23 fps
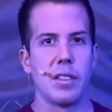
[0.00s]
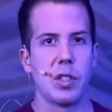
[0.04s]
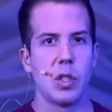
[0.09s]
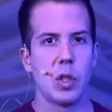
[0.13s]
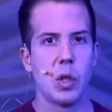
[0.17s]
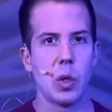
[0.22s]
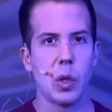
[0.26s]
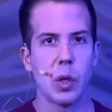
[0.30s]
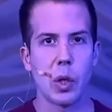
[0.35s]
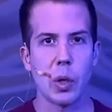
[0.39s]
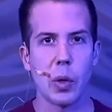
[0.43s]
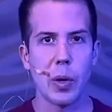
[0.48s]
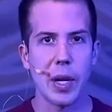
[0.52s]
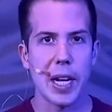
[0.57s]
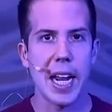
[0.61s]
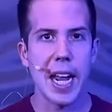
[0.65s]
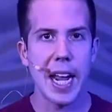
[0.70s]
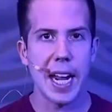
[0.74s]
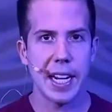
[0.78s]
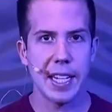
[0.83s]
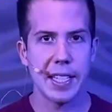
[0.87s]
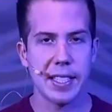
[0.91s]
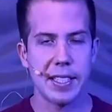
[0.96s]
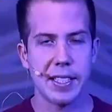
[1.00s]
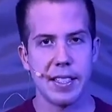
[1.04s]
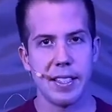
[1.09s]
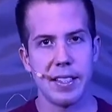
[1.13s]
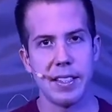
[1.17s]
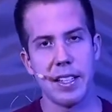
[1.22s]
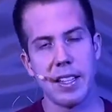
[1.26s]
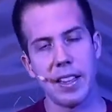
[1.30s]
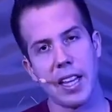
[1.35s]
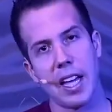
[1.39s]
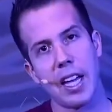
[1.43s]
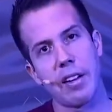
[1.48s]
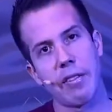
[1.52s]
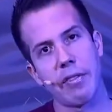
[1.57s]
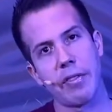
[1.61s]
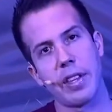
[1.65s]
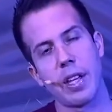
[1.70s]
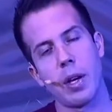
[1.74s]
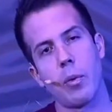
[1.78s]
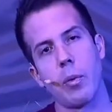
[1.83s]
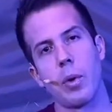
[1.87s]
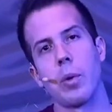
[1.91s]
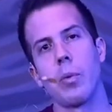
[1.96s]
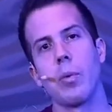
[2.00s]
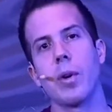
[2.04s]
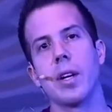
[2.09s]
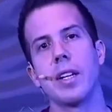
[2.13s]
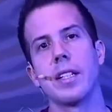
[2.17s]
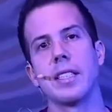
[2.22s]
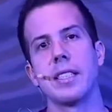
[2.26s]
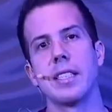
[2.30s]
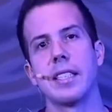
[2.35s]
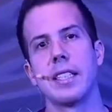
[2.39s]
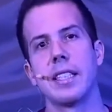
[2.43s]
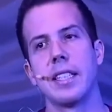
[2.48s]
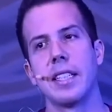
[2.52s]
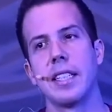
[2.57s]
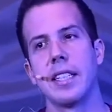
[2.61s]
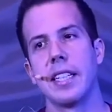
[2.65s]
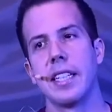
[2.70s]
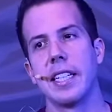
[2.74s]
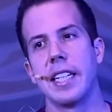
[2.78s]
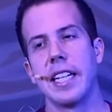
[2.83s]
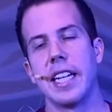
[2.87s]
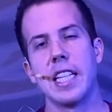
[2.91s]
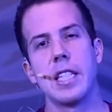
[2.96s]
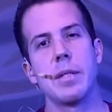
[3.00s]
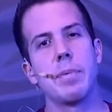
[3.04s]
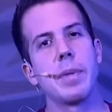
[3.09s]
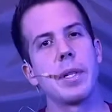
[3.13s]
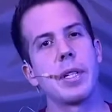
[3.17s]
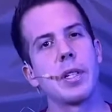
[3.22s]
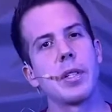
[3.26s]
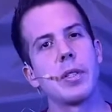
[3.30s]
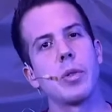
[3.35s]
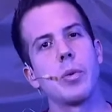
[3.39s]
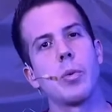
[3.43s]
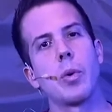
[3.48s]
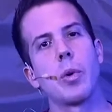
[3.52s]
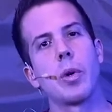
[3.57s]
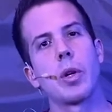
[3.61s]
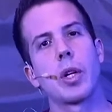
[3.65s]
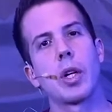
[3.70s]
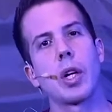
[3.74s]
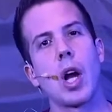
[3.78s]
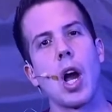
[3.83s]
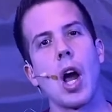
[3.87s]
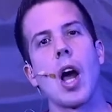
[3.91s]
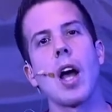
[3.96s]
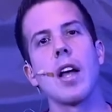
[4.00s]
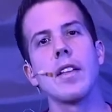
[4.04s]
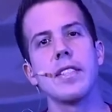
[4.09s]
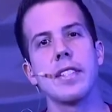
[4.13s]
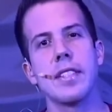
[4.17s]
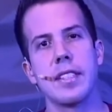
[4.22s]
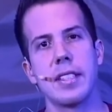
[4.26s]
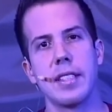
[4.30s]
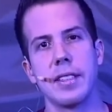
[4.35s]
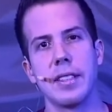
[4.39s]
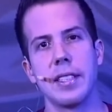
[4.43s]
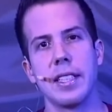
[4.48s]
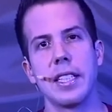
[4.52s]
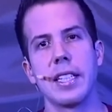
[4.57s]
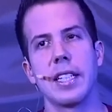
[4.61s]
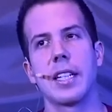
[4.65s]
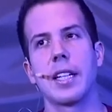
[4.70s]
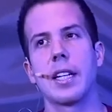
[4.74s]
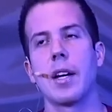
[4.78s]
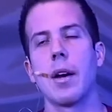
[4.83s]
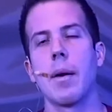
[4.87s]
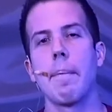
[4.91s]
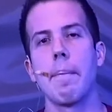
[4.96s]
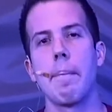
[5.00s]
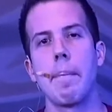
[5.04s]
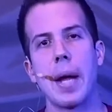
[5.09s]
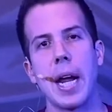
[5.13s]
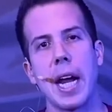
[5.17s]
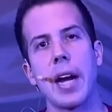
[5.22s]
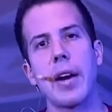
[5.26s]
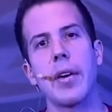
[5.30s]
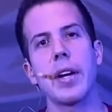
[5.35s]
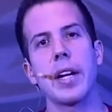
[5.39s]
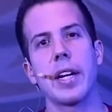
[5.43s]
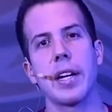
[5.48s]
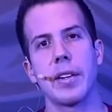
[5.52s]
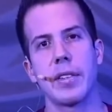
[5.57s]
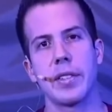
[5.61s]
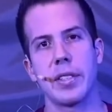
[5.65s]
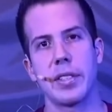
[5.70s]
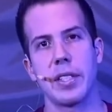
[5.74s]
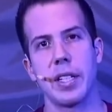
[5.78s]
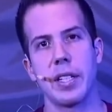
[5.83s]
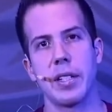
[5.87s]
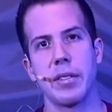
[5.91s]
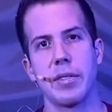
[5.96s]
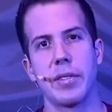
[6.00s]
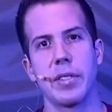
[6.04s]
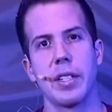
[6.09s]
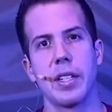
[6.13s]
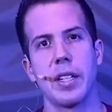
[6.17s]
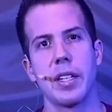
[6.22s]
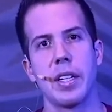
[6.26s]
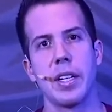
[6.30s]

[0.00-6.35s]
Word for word: to create the life that we want is because we're constantly comparing ourselves.